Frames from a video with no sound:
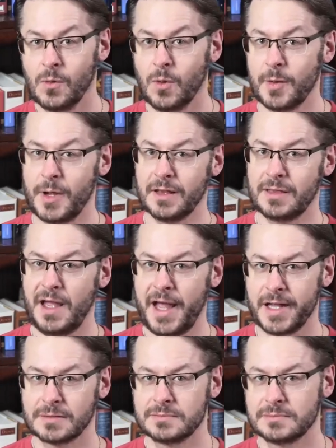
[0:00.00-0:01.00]
What about
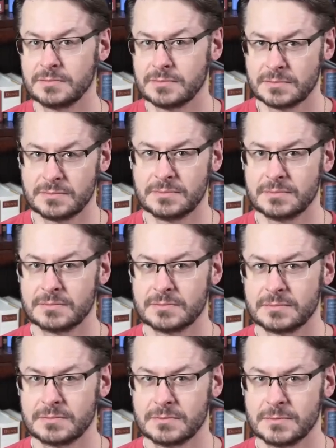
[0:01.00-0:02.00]
that?
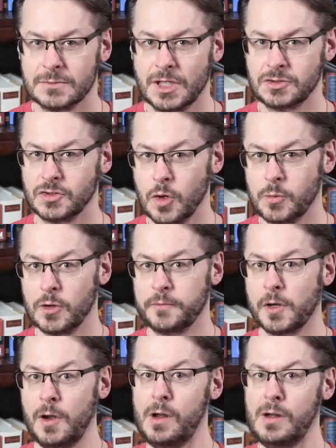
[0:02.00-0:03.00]
That's no
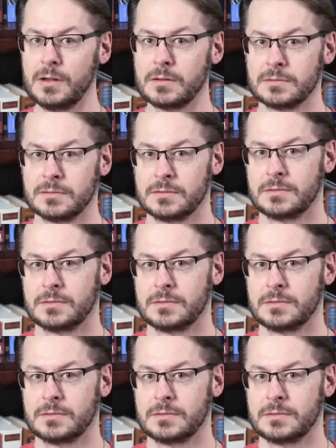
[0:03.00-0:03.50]
proof at all.